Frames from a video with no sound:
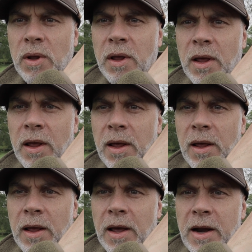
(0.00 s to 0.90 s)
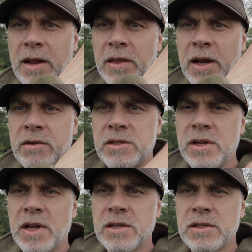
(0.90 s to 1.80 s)
and in there is
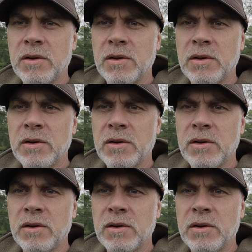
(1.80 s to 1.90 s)
the nest